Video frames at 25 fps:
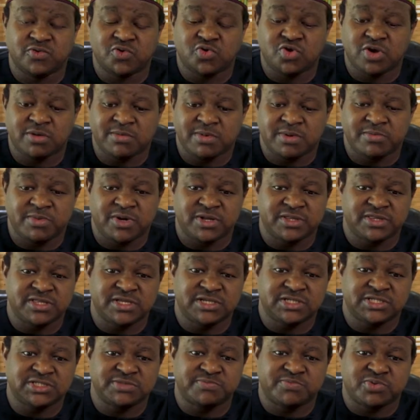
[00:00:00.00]
We come about
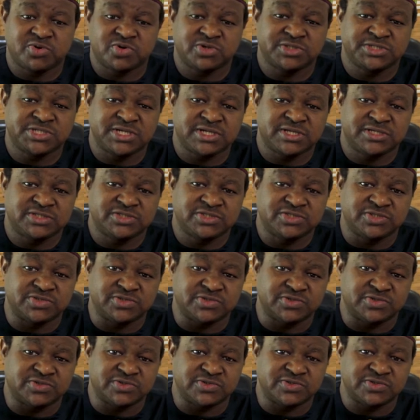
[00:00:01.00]
this project to
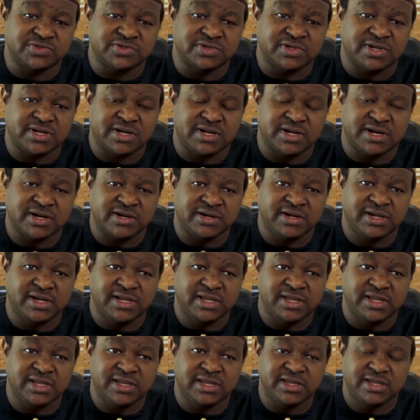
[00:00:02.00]

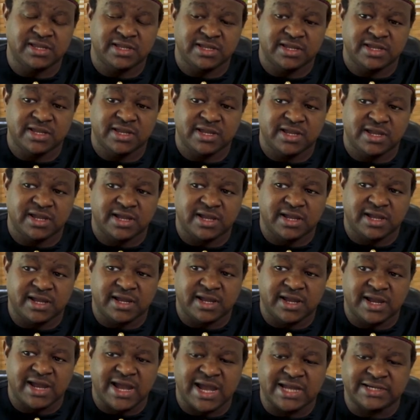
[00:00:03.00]
really
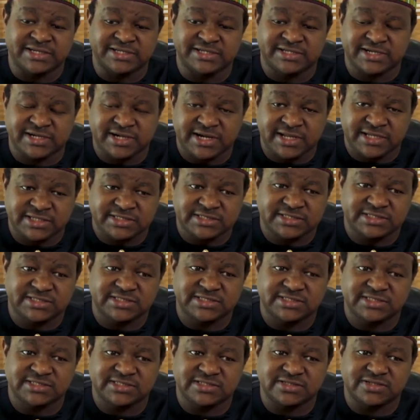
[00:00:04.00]

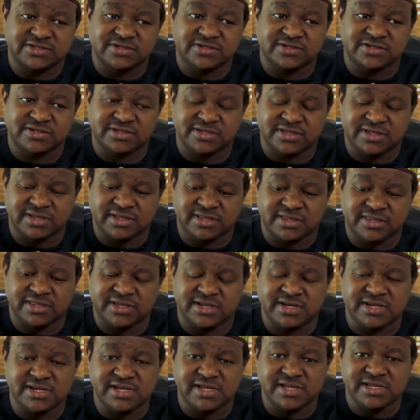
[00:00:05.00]
address
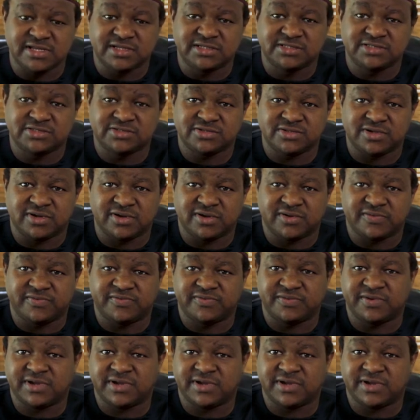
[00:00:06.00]
the needs of